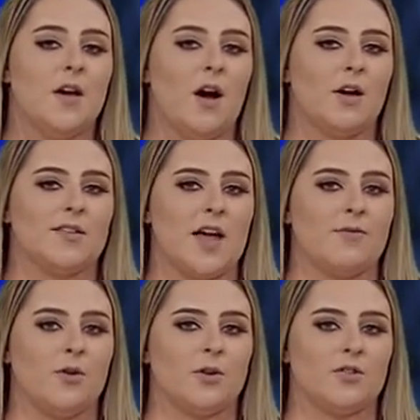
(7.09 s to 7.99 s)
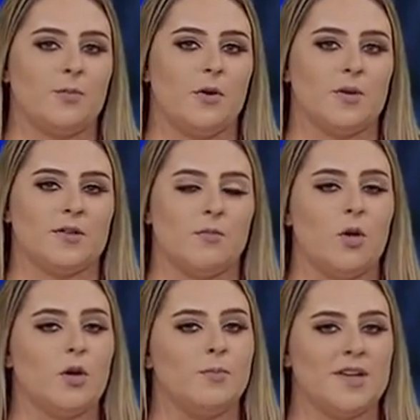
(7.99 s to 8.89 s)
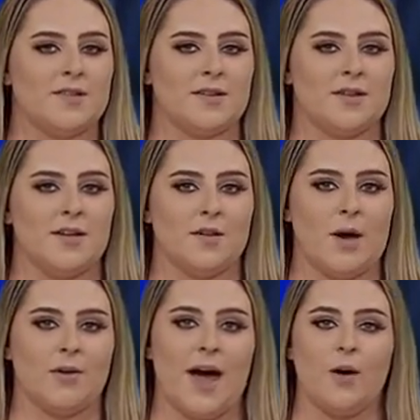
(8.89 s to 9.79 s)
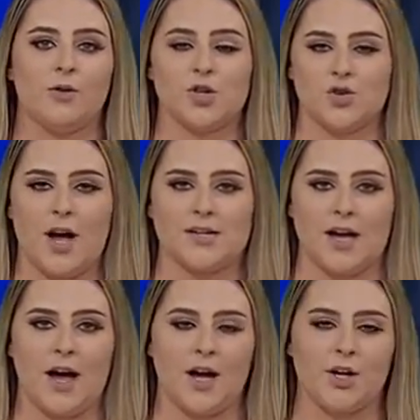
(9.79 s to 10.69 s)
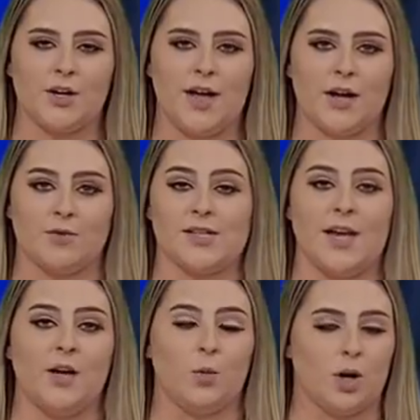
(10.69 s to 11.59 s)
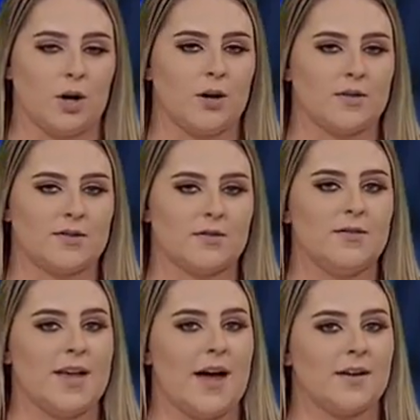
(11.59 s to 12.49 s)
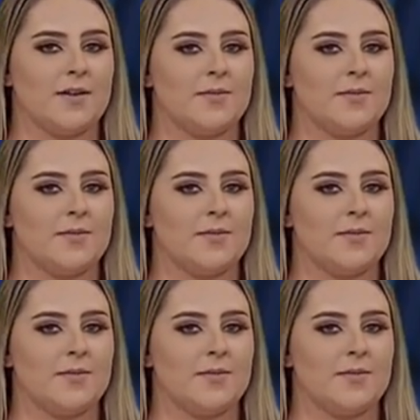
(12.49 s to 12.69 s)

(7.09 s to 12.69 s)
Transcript: Our Zach Fuller spoke with some local businesses about how they're trying to hire and retain workers. Zach.